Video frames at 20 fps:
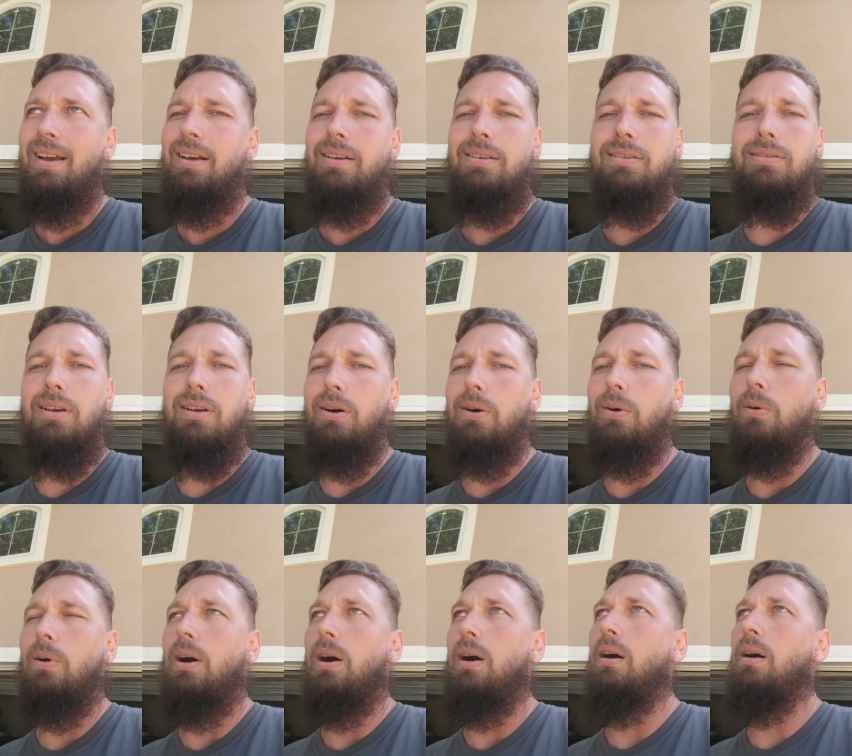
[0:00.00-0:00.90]

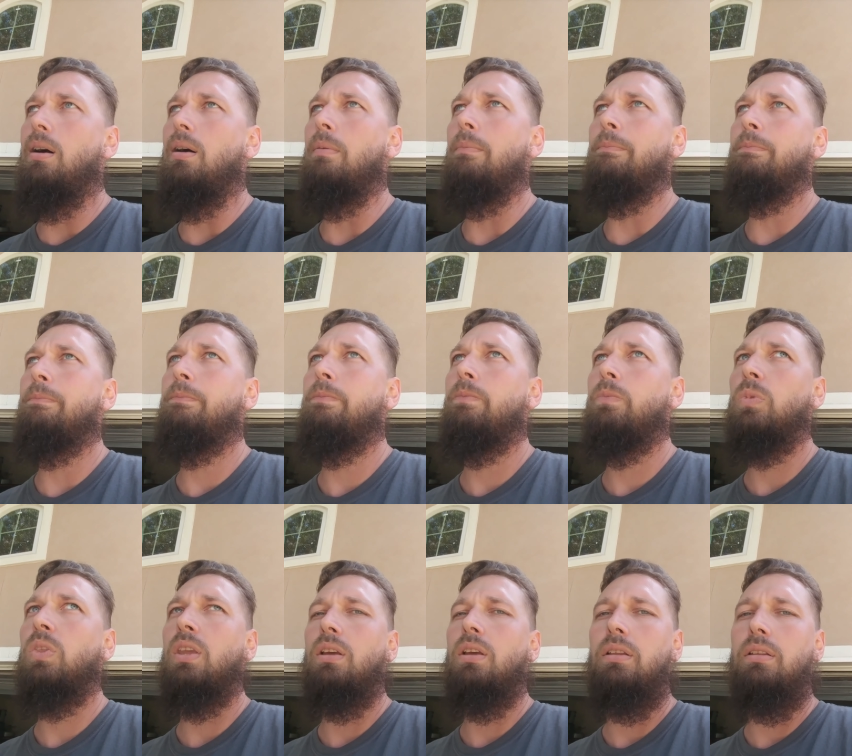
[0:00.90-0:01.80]
So
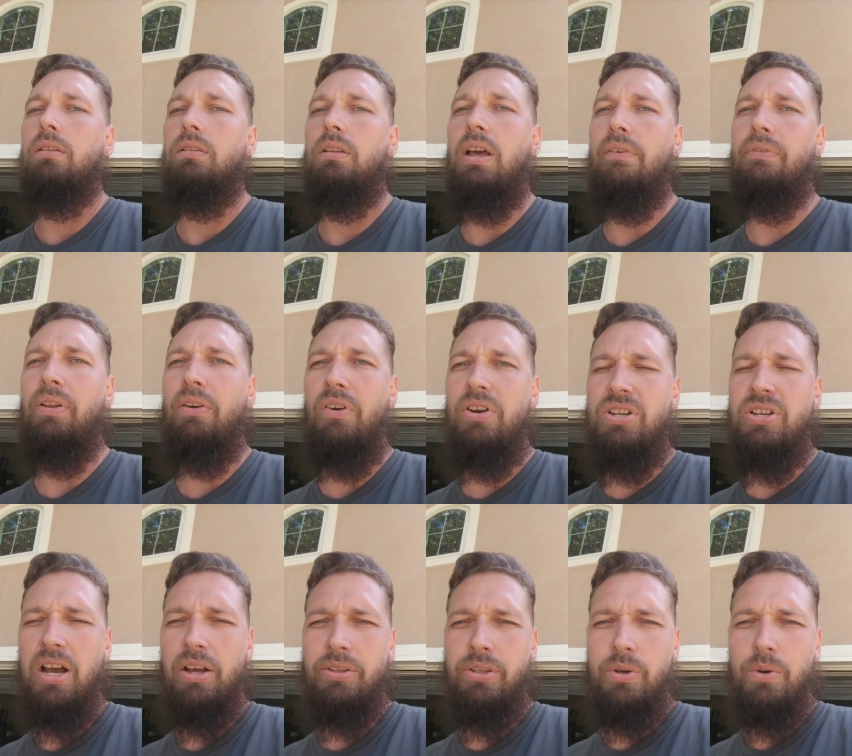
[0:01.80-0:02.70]
definitely reach
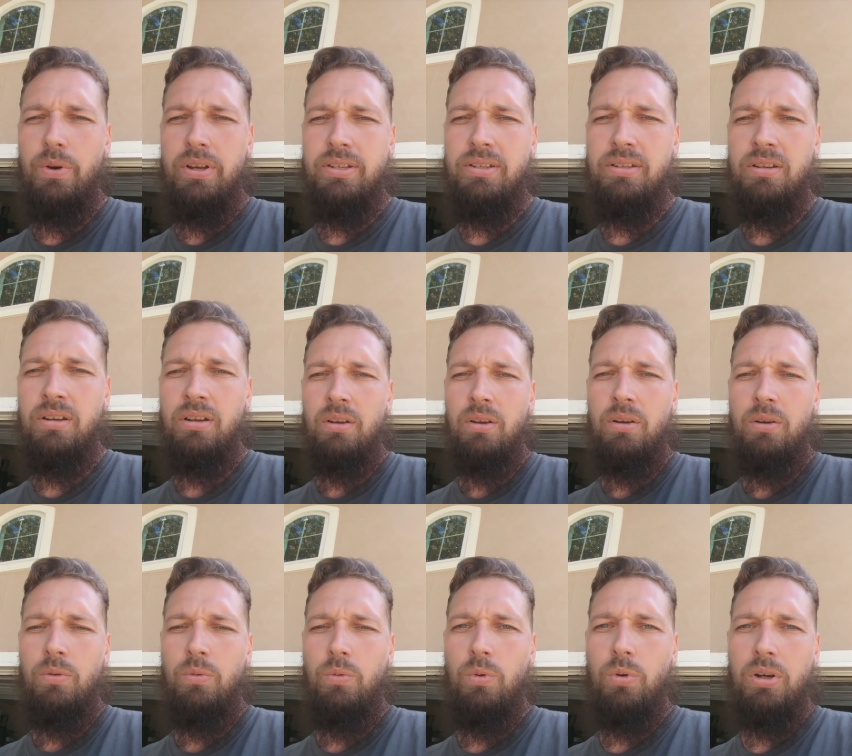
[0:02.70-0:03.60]
out to us.
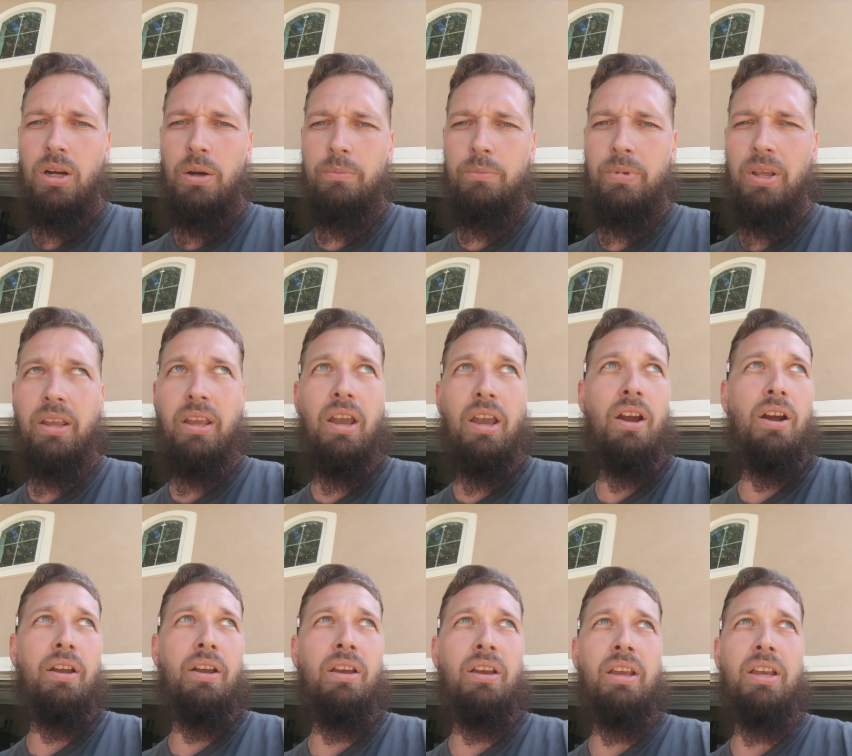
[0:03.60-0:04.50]
We'll come take care
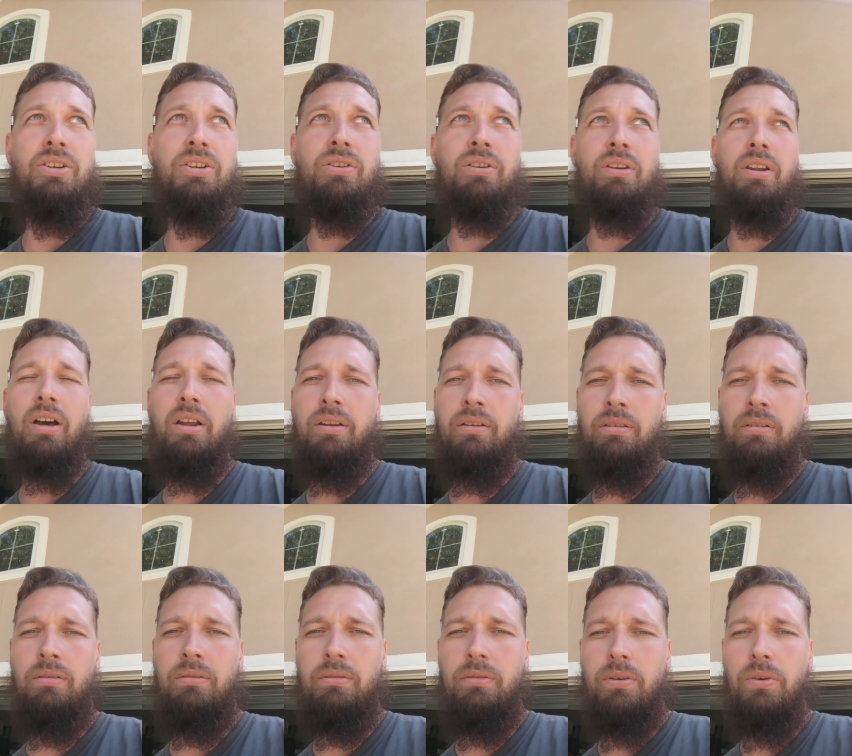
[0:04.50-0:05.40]
of you and get you done
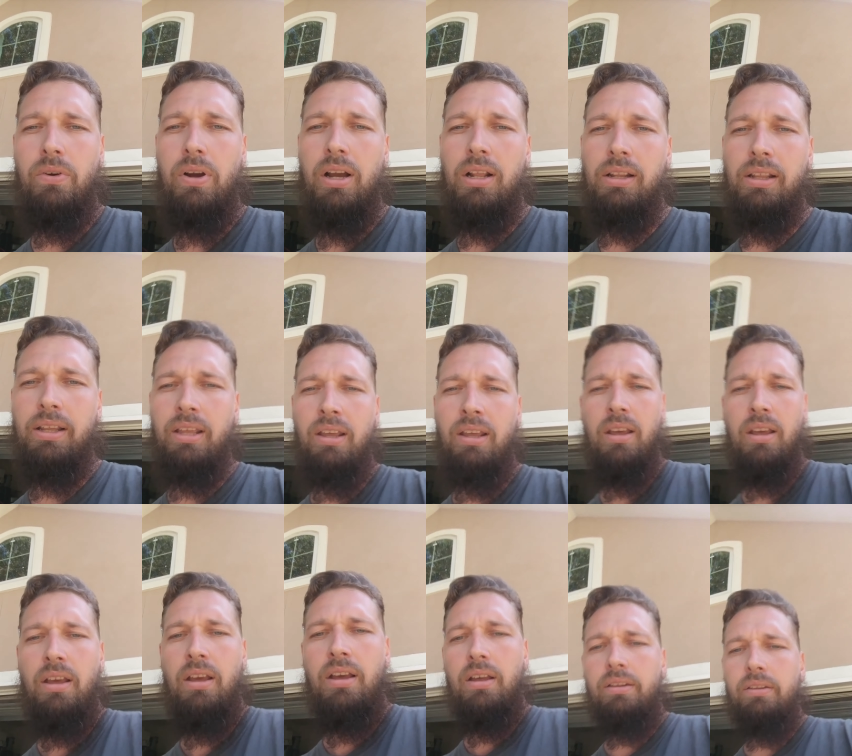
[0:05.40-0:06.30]
correctly.
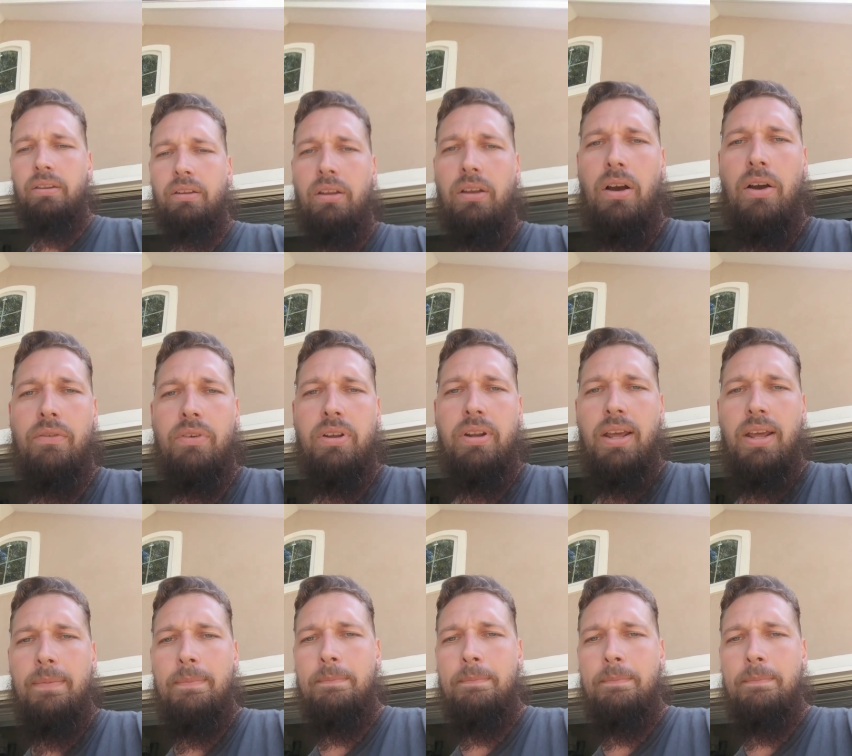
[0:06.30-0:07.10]
Y'all have a good day.